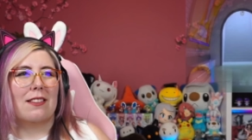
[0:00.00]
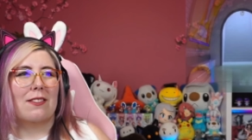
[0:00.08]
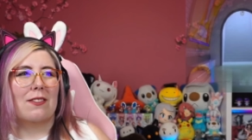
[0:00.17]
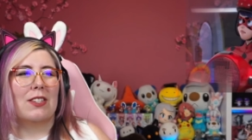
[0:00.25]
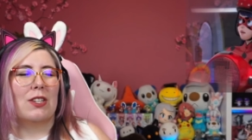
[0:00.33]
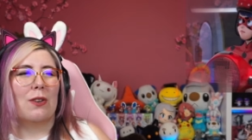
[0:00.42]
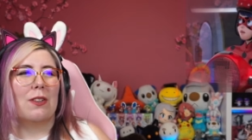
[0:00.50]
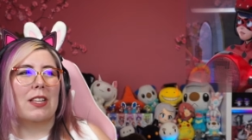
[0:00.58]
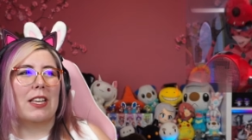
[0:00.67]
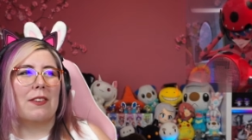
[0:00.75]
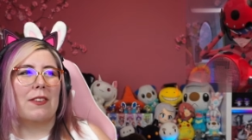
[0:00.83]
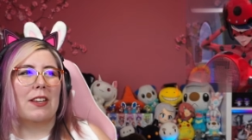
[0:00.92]
We're we totally don't
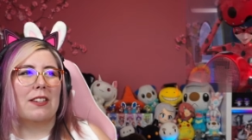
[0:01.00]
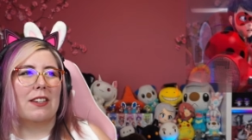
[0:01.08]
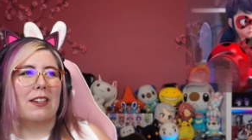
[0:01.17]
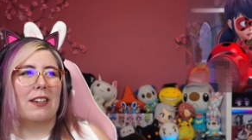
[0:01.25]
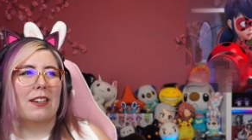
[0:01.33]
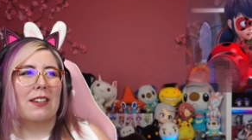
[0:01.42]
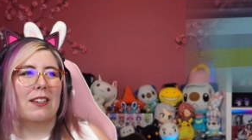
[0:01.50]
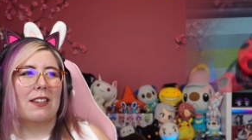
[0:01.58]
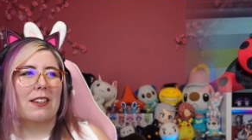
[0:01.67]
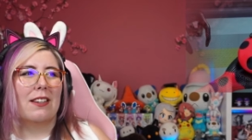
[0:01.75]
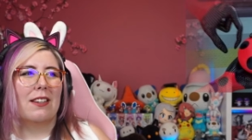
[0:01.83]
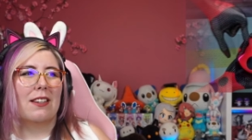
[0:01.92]
have much time. I need
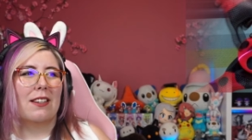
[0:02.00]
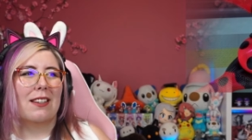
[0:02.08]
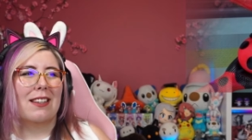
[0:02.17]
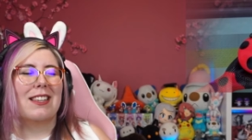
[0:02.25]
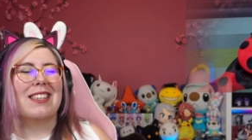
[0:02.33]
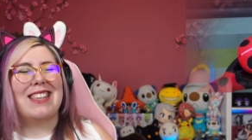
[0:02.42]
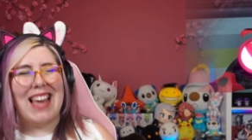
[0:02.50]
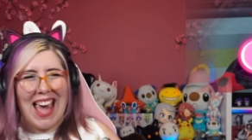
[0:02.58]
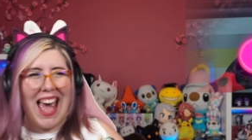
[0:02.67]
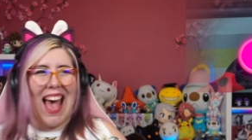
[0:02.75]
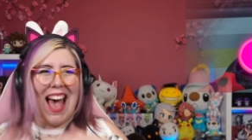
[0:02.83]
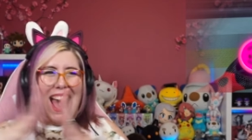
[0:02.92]
your help to save Catwoman yeah.
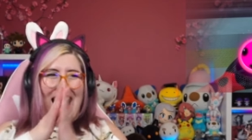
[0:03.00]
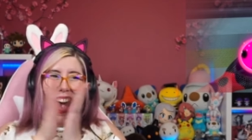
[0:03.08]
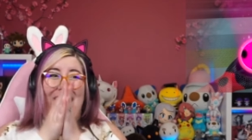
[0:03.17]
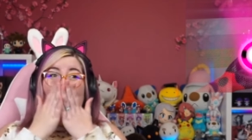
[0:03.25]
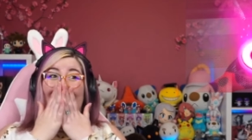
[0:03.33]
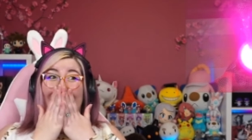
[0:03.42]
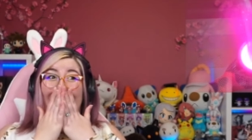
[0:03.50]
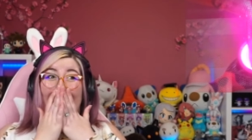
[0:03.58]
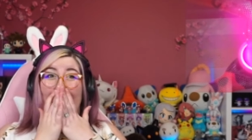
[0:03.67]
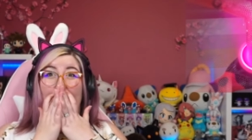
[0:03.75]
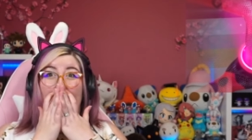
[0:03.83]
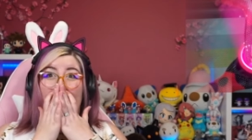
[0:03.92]
and
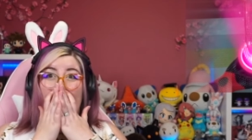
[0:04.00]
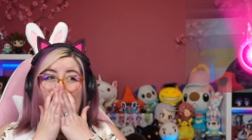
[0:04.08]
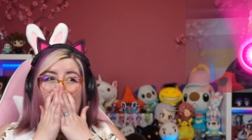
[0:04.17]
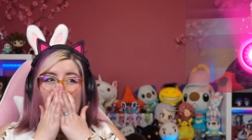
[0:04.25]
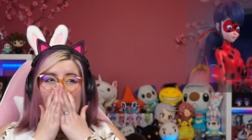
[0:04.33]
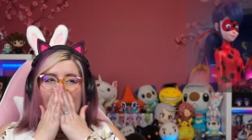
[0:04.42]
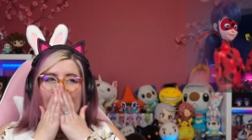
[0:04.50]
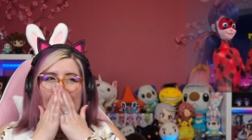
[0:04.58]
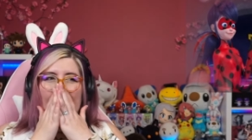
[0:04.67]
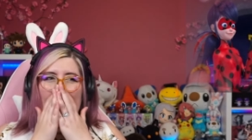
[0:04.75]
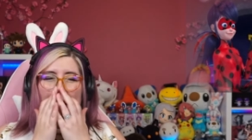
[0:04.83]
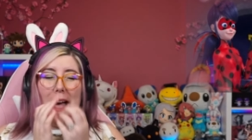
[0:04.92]
Chloe.
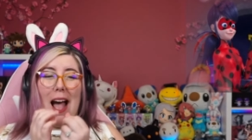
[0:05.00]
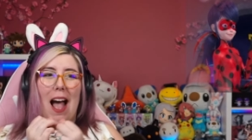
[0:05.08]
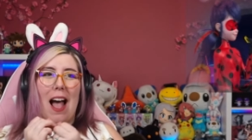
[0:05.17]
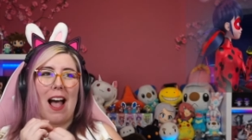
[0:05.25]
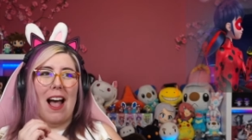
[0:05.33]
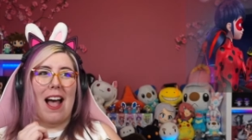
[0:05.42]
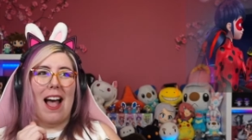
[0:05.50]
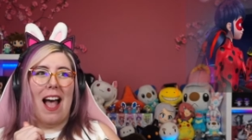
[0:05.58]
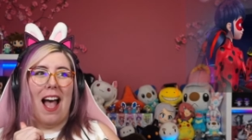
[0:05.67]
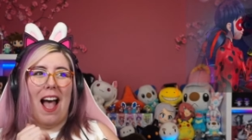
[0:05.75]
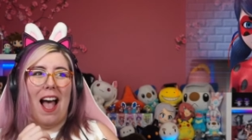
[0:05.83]
Me help you?